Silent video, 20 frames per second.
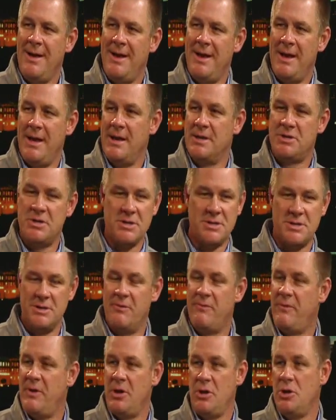it, it's just
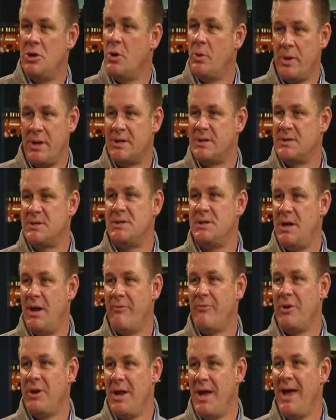an event you don't get to see
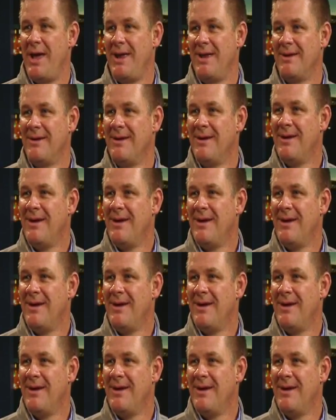every day.